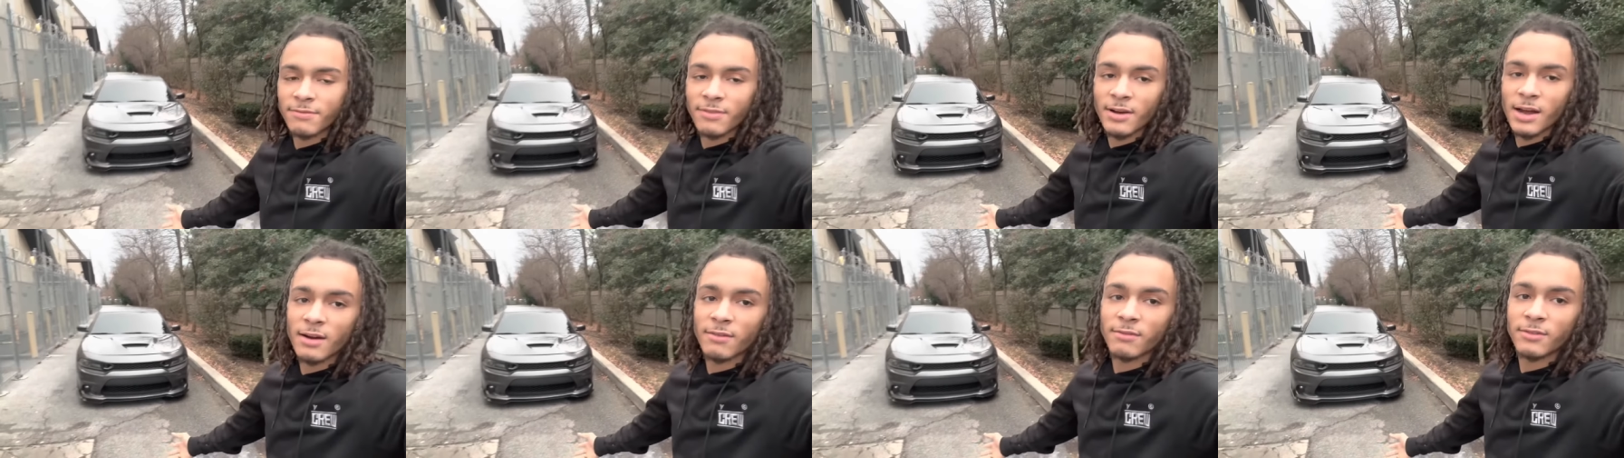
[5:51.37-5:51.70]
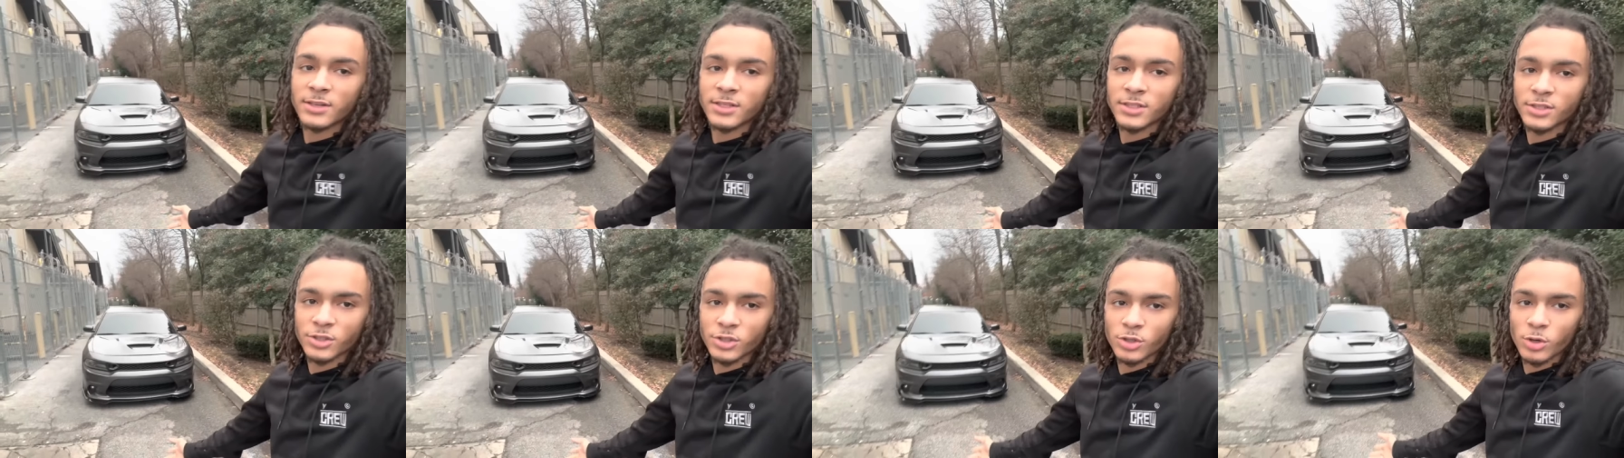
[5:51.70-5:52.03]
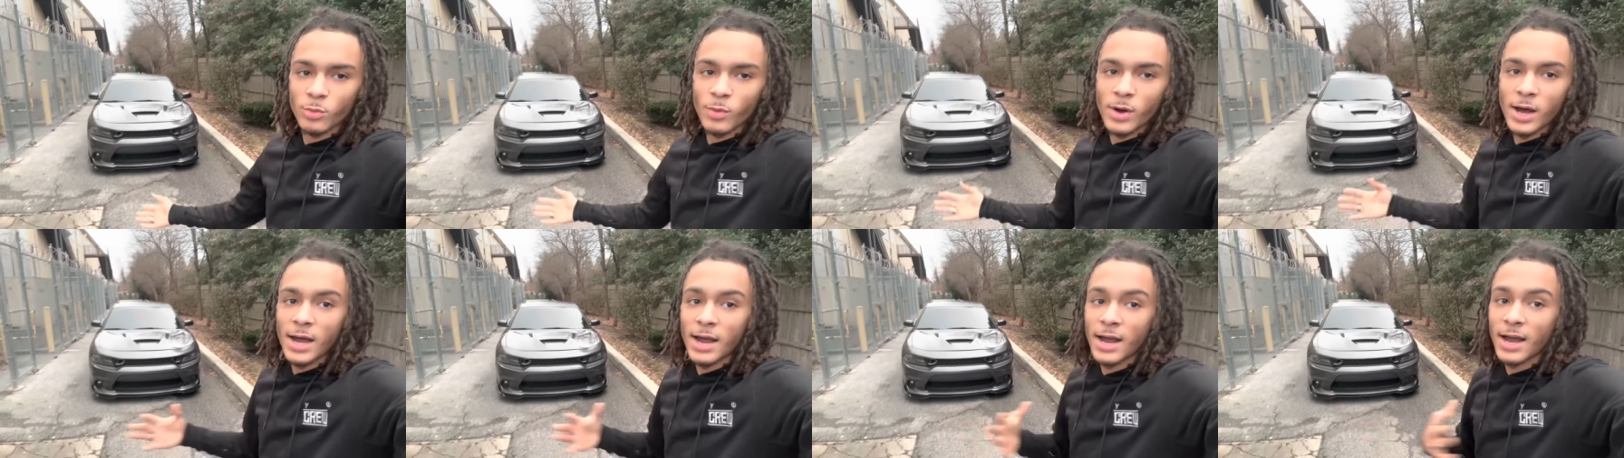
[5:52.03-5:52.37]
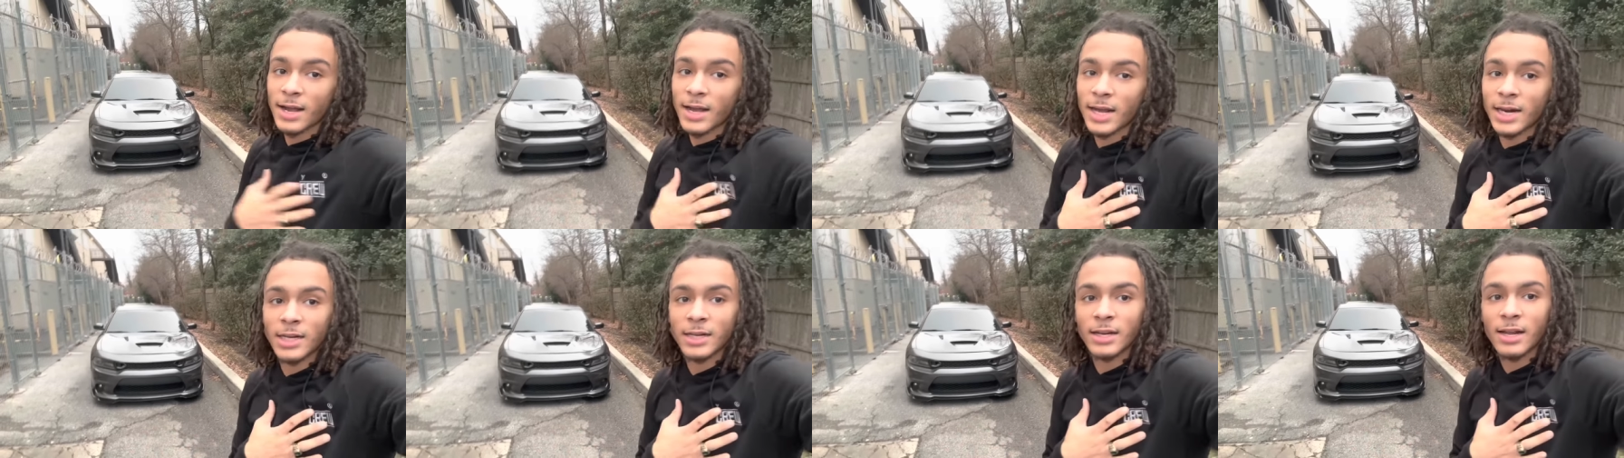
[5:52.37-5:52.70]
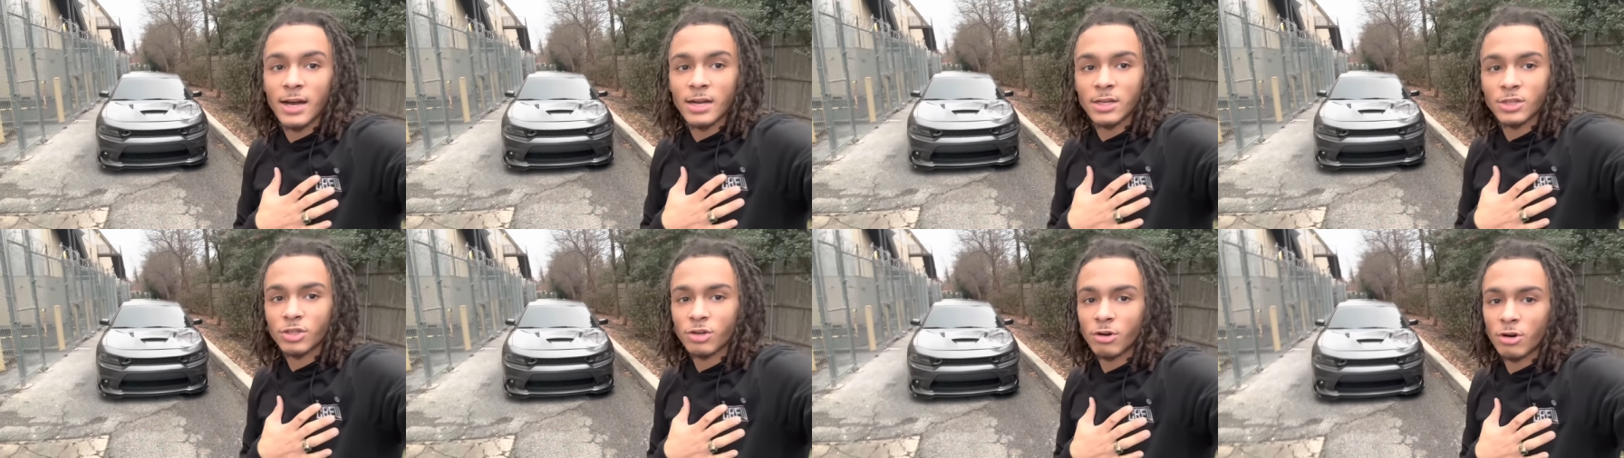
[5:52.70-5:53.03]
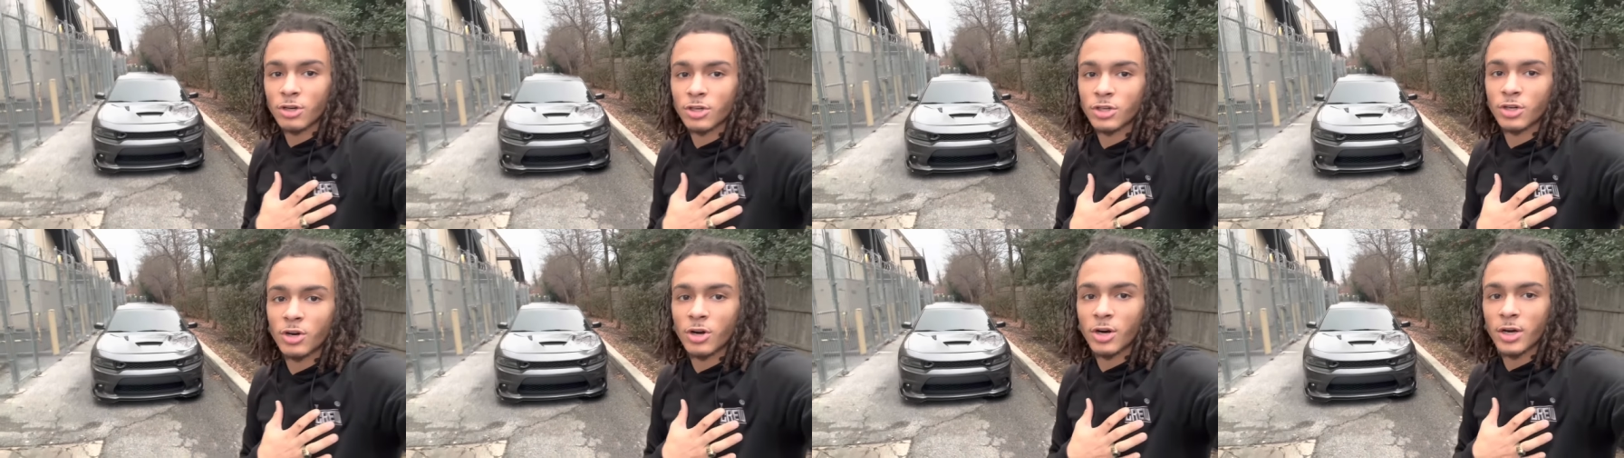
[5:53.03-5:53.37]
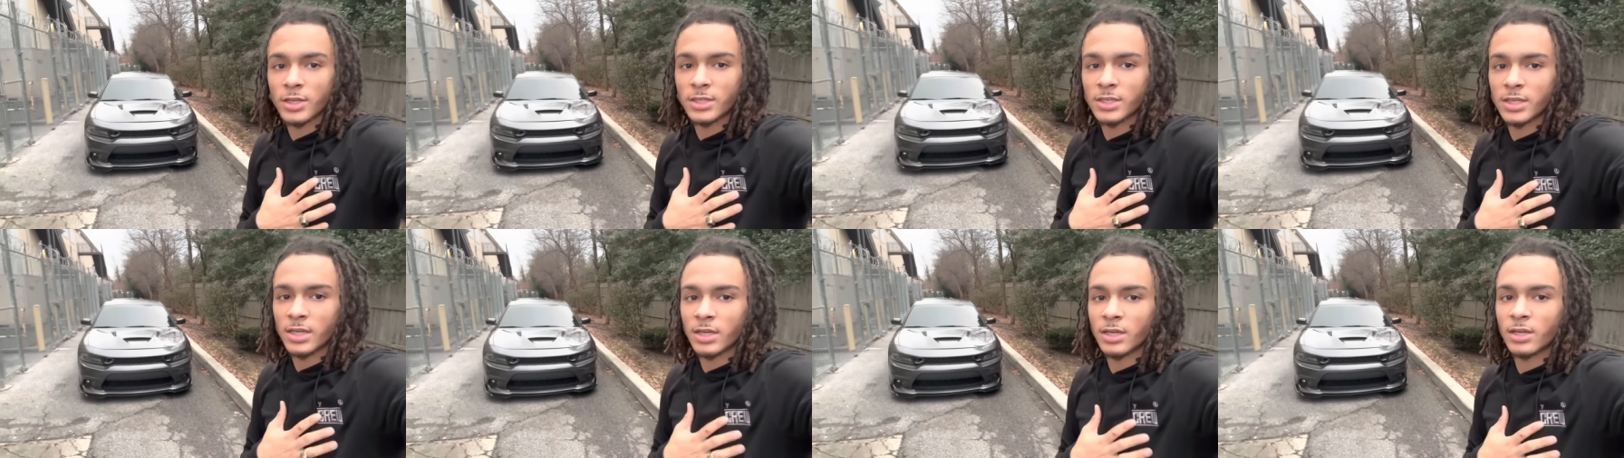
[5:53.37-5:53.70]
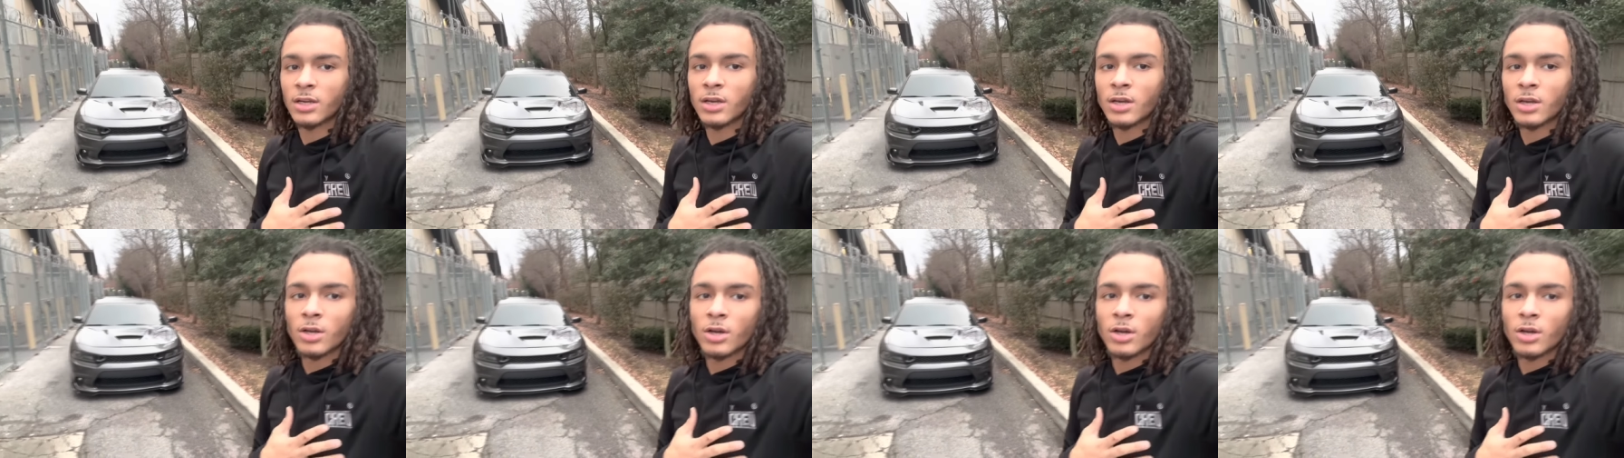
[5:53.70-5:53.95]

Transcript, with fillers: five reasons on why I got a Dodge Charger RT